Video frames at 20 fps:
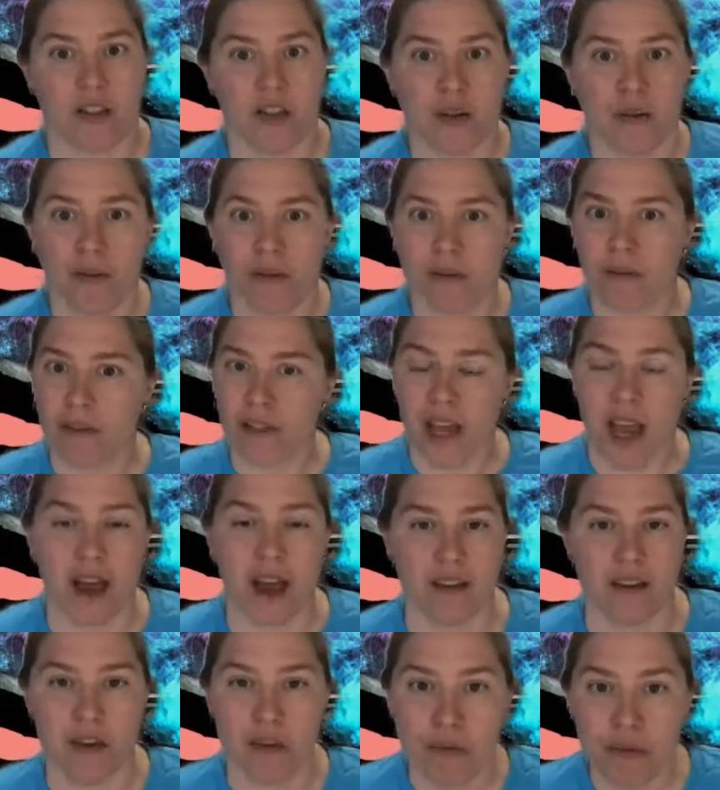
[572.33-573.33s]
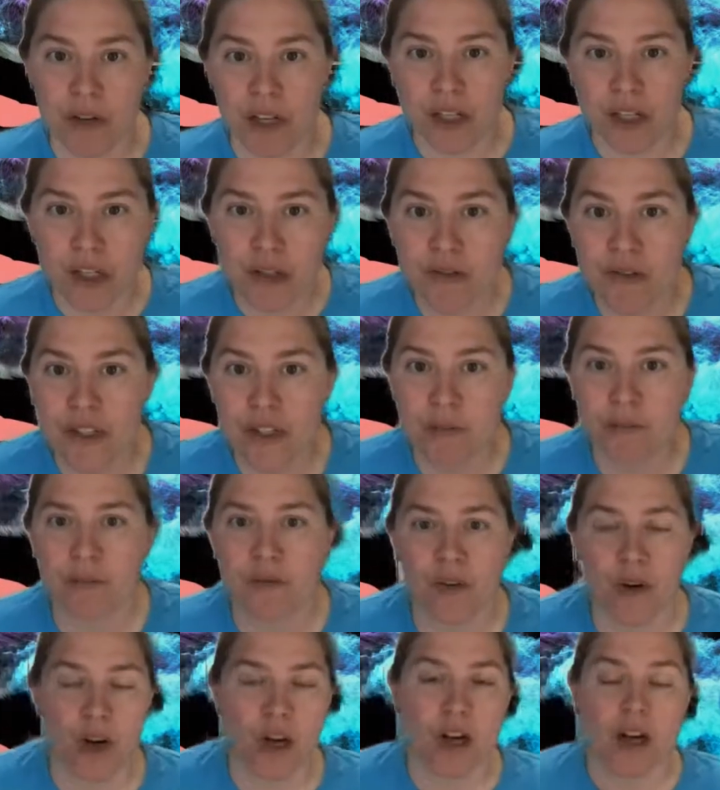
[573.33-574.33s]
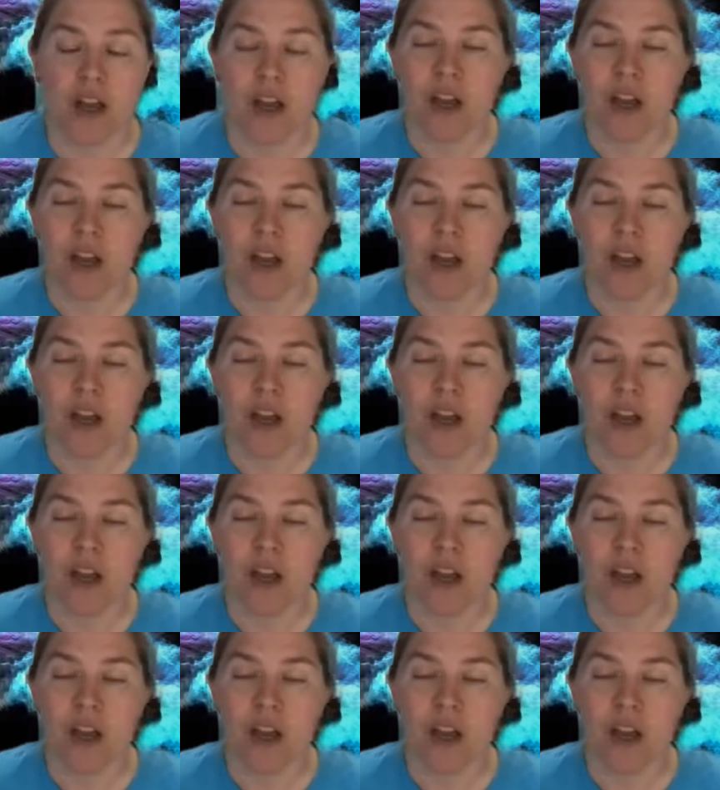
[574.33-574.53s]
So yeah, you can use them for